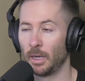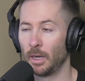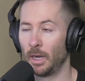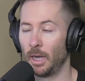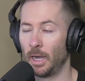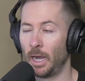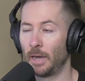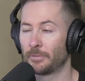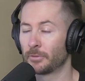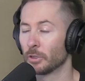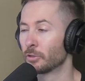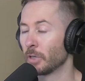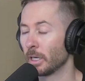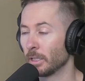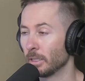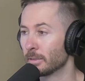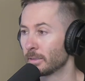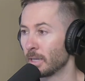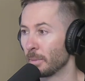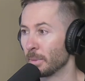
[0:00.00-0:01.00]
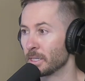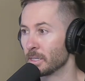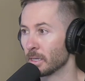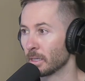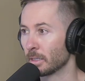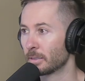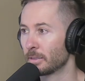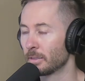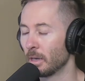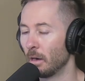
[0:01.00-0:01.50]
after drainless tummy
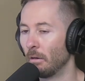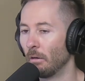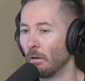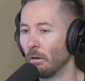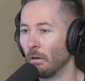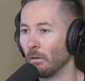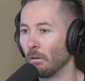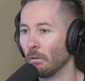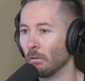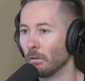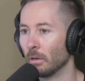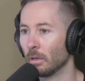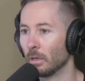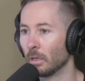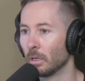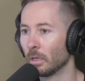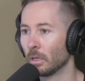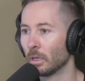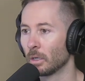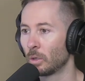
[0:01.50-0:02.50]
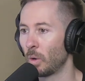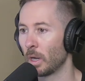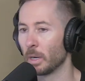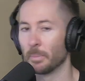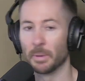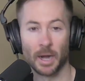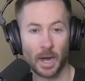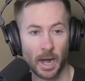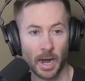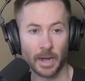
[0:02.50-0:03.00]
tucks are quite a
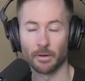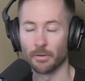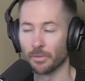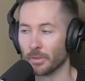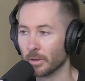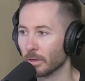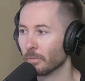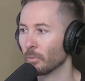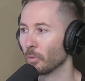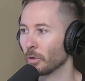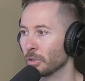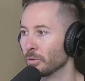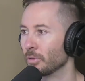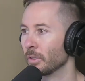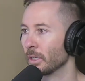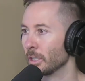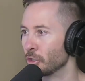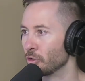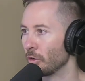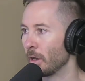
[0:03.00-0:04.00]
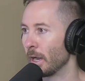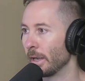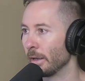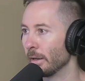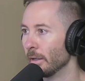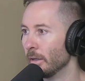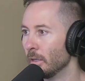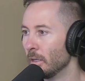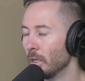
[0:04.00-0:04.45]
bit higher than if we're using a drain.